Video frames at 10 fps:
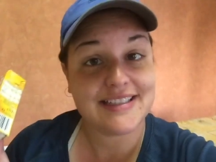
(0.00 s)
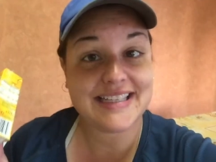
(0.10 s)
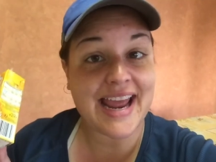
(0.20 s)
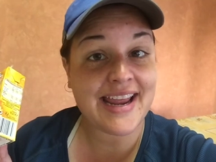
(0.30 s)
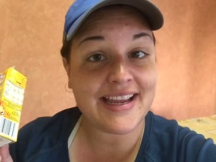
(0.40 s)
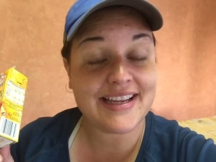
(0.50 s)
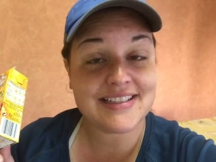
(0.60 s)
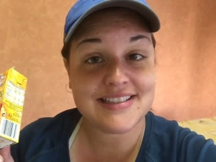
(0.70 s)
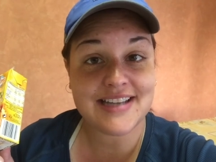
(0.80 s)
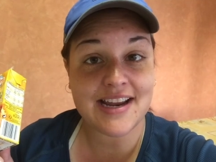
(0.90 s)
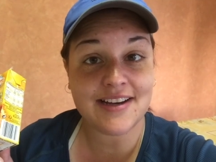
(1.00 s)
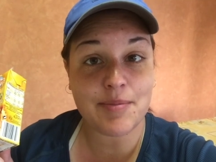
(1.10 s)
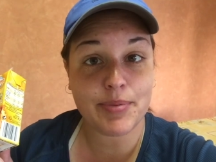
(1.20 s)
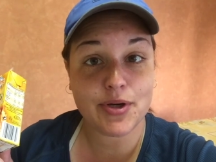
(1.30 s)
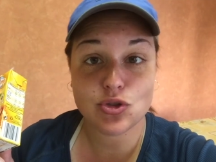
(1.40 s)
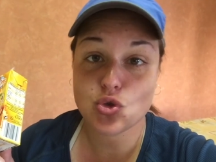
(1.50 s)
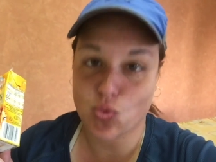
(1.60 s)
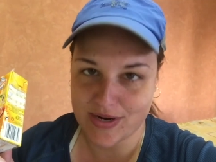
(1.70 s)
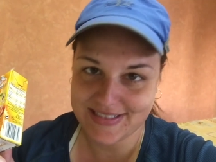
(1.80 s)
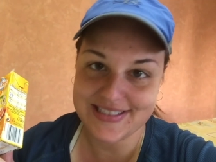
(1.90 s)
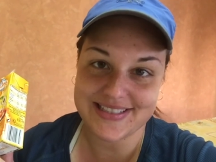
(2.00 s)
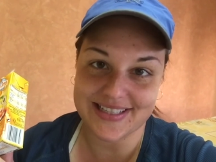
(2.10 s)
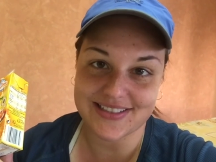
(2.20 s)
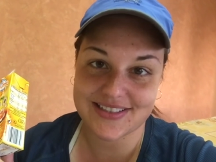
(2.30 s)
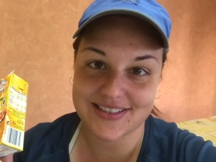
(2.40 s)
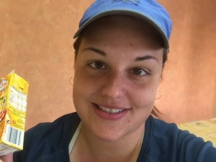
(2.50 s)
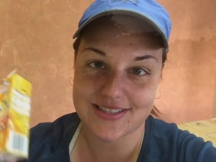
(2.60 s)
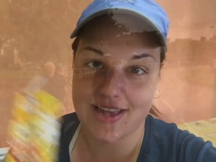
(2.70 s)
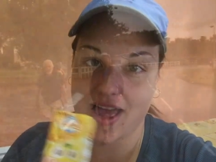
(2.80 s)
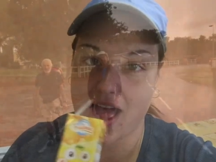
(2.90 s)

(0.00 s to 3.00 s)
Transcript: Today is day number 26.